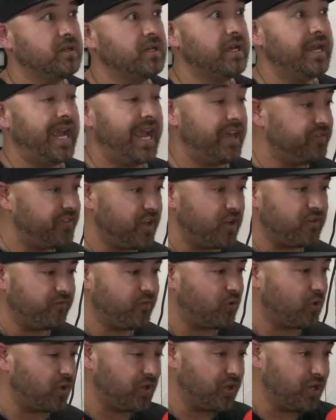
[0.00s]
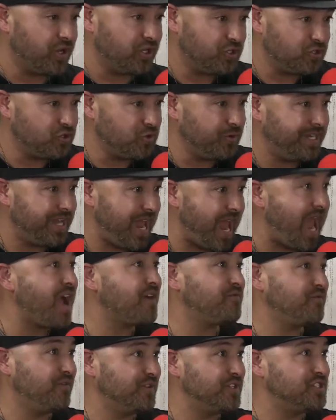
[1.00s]
And therefore, you're doing
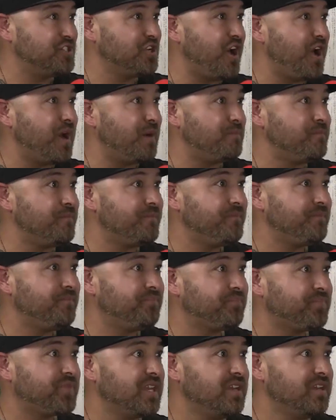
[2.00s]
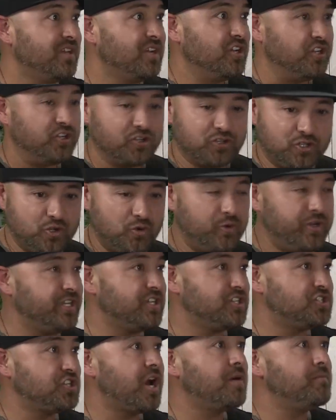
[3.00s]
half of a job. You're doing a
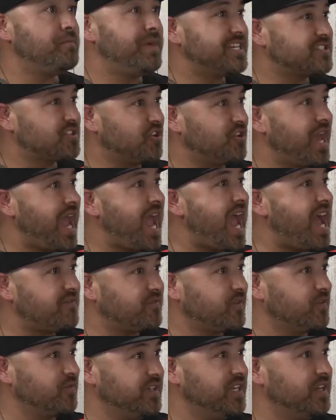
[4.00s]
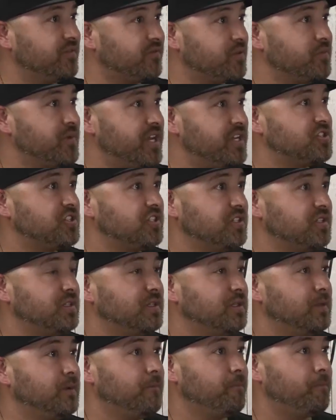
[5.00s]
job based on half of the information. Right,
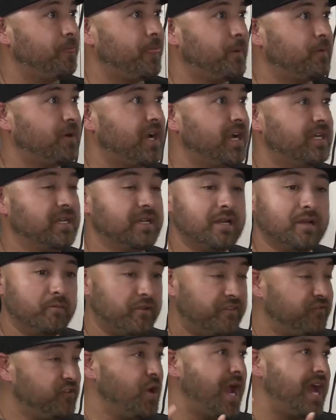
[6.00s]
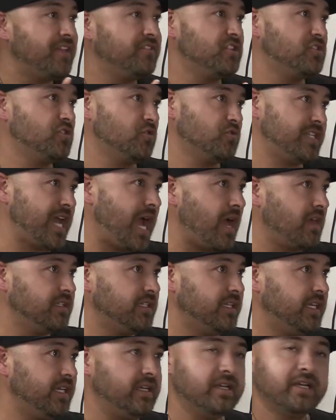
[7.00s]
right. Right? If you had the
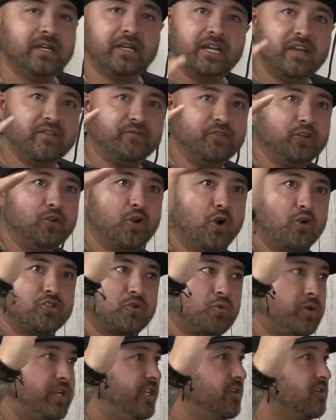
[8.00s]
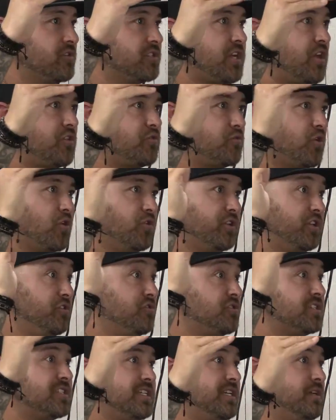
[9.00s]
totality, if you go 20 years down the road and you
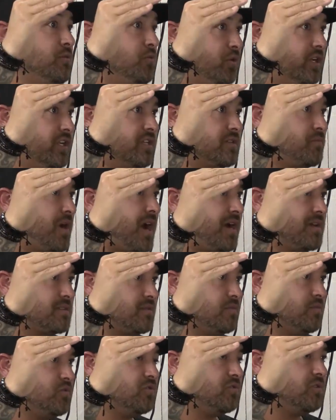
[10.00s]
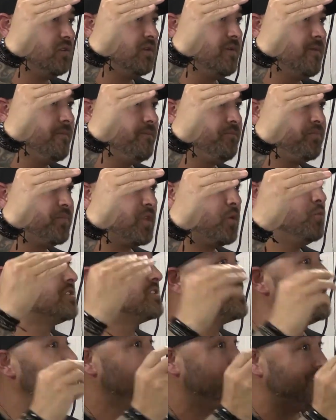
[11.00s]
see what is possible when
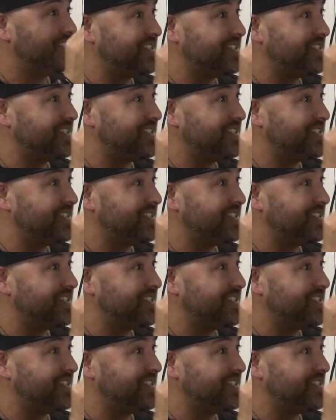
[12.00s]
someone is